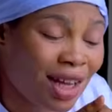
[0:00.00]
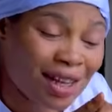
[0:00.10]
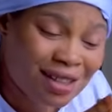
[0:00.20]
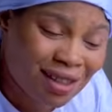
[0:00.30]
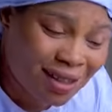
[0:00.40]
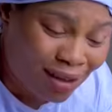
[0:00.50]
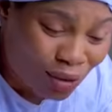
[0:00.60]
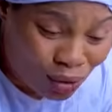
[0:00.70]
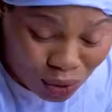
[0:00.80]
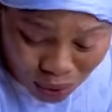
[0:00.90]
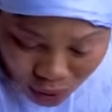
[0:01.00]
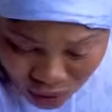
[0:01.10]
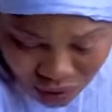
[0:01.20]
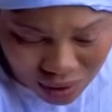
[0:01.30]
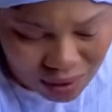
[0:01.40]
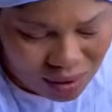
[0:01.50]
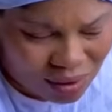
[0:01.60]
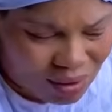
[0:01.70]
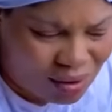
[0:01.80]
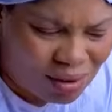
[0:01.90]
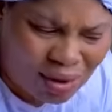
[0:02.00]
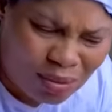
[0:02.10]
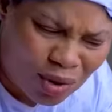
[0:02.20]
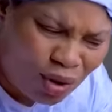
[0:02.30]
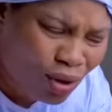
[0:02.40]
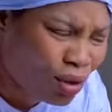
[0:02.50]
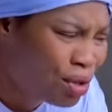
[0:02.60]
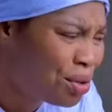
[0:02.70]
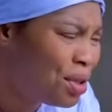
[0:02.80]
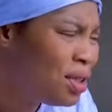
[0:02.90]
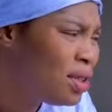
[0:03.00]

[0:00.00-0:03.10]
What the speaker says: I said I don't want. I'm not hungry.